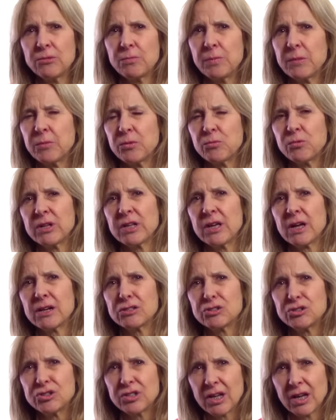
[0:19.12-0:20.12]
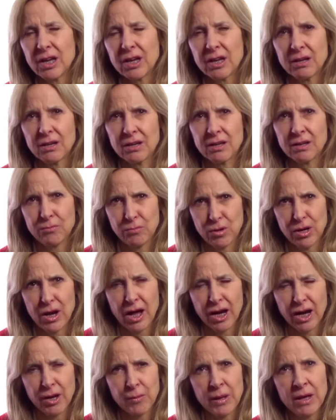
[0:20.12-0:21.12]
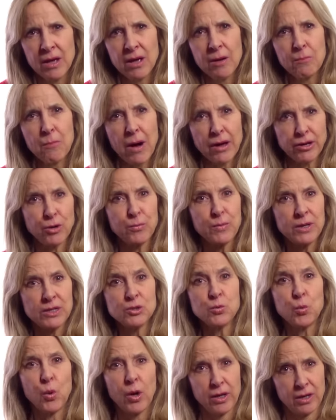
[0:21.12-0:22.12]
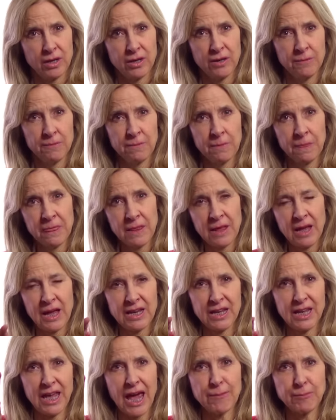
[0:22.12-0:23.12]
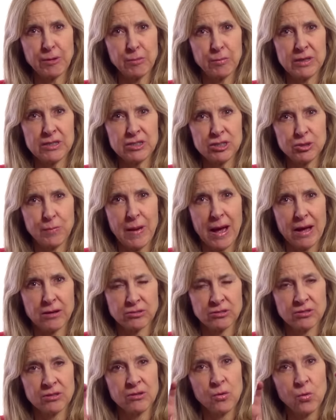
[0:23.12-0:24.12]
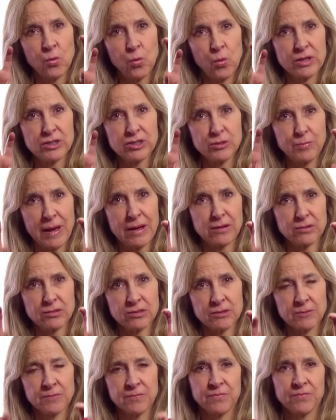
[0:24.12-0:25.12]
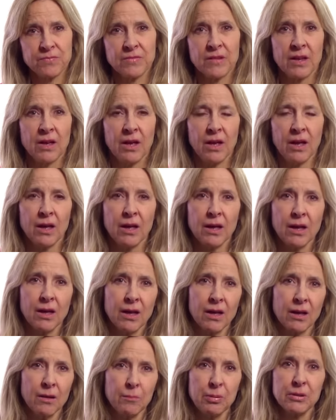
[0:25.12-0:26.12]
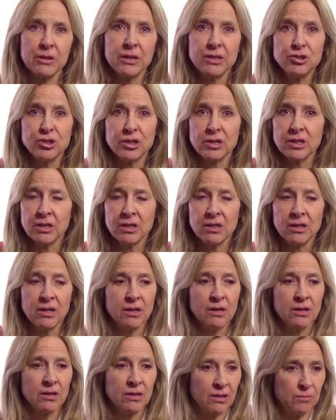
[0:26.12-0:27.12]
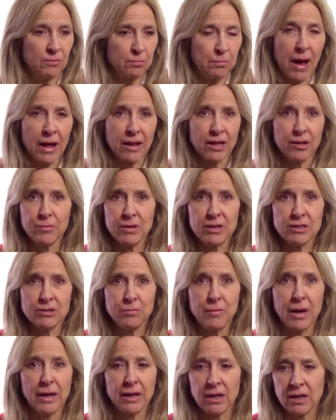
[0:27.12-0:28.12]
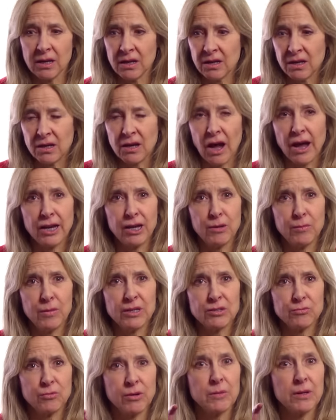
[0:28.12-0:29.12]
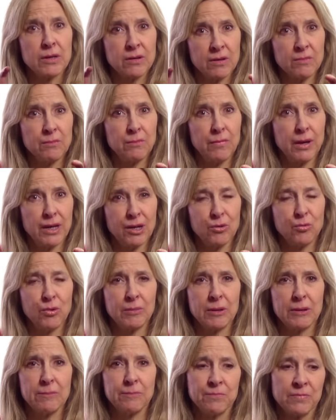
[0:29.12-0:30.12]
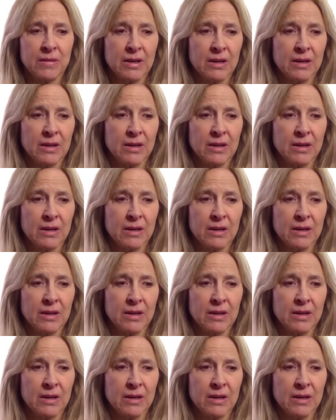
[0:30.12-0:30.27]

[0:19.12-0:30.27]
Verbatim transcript: think people really understand uh, monogamy. Mono means one, and gamy means spouse, one spouse. Polygyny, poly means many, gyne means women, many women.